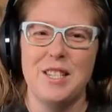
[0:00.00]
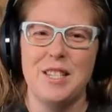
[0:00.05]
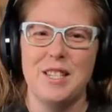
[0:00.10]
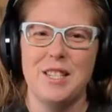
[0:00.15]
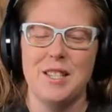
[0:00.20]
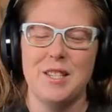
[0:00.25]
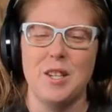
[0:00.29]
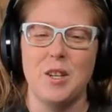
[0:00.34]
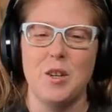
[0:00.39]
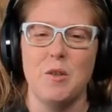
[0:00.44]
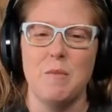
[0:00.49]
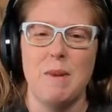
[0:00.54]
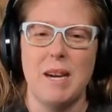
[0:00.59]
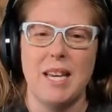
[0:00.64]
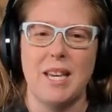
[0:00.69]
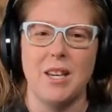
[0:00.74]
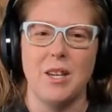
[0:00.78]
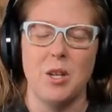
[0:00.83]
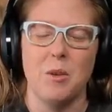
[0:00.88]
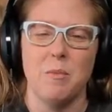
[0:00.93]
So,
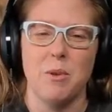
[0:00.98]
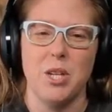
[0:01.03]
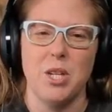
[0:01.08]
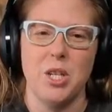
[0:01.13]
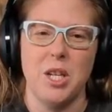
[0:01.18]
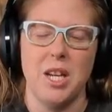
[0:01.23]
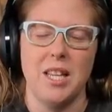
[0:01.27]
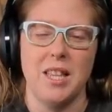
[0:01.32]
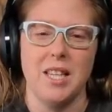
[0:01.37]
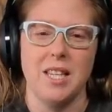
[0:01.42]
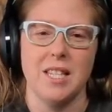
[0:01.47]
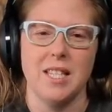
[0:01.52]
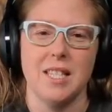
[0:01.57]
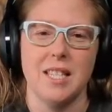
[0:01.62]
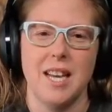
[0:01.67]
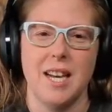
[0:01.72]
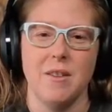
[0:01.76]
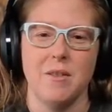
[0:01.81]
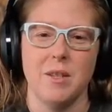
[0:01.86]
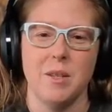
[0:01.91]
Mike, you'll appreciate this.
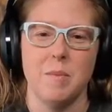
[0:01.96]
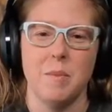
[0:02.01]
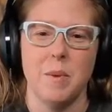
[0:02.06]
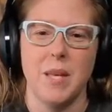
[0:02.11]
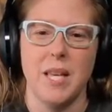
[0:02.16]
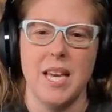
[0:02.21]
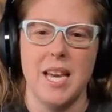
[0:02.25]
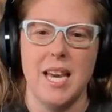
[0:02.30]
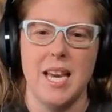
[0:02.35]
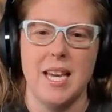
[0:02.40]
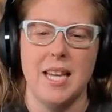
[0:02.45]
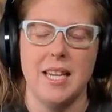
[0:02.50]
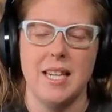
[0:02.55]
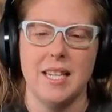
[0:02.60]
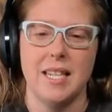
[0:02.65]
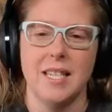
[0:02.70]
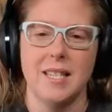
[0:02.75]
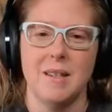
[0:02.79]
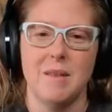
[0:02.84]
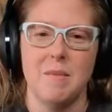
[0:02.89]
I was
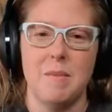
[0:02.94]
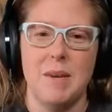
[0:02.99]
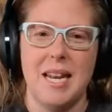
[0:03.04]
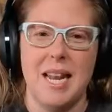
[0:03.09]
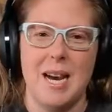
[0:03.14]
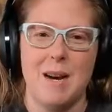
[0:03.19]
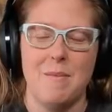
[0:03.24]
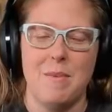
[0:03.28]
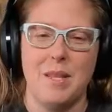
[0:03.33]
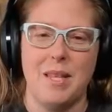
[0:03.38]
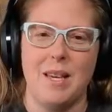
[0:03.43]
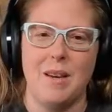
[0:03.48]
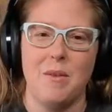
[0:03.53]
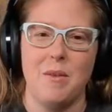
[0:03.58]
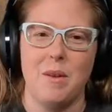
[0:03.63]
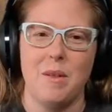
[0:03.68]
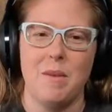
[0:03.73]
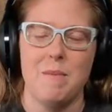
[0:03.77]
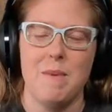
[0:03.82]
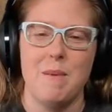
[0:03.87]
playing Monopoly
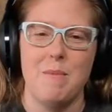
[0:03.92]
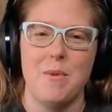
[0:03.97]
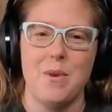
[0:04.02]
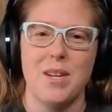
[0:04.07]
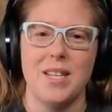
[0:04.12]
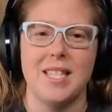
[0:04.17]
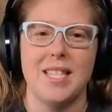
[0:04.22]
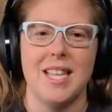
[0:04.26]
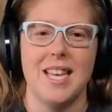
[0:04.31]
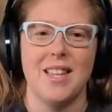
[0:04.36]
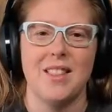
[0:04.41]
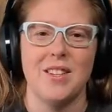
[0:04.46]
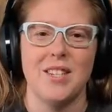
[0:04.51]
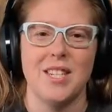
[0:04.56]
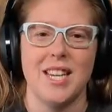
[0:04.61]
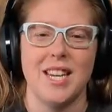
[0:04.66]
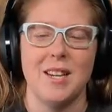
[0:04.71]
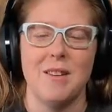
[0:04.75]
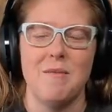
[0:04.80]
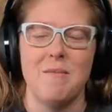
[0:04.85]
with my boys the other
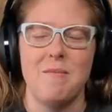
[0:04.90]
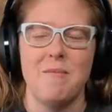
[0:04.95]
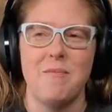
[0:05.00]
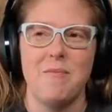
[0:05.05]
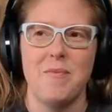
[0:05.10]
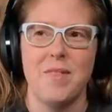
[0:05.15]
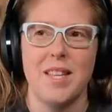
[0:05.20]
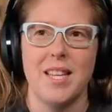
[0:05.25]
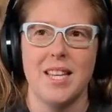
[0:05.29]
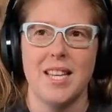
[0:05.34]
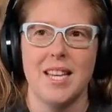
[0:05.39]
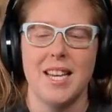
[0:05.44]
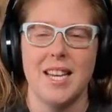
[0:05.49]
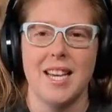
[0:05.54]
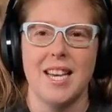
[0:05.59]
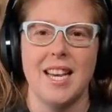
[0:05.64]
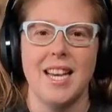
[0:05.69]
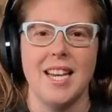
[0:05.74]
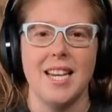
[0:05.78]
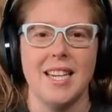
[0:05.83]
day,
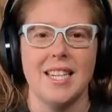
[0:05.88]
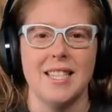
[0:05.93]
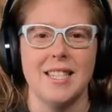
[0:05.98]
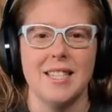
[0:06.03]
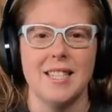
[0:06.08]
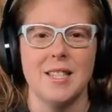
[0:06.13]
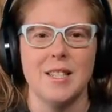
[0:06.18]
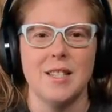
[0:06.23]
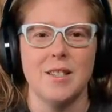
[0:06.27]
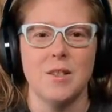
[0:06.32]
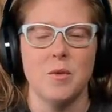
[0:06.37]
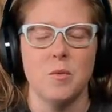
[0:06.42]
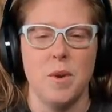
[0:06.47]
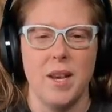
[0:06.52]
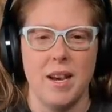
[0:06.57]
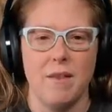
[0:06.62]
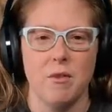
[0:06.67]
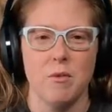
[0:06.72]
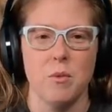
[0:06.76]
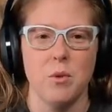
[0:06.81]
and we
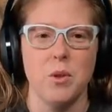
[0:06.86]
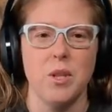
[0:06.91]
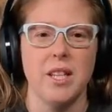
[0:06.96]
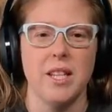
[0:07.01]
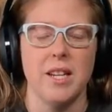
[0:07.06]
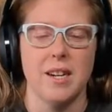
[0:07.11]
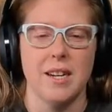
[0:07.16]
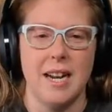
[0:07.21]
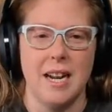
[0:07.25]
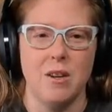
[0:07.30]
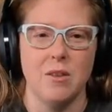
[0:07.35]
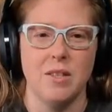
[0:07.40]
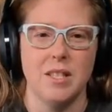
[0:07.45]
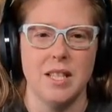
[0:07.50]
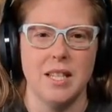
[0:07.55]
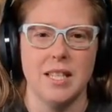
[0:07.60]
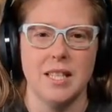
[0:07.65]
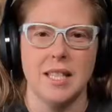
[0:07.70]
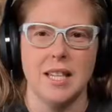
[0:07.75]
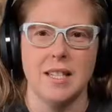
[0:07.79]
have a rule in our house
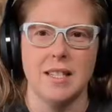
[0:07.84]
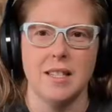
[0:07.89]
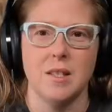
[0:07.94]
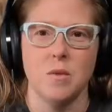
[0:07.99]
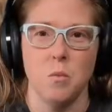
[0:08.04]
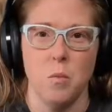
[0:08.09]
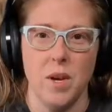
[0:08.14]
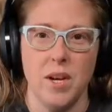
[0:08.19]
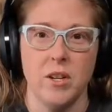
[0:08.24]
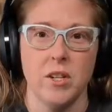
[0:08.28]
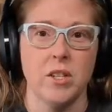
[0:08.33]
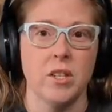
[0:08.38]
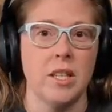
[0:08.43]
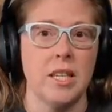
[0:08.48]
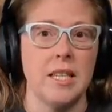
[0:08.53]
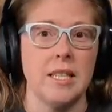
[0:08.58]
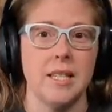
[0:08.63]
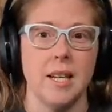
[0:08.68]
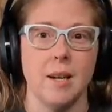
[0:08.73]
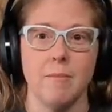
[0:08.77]
that says winner
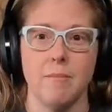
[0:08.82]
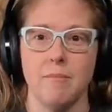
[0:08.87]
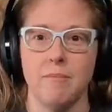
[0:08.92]
cleans up.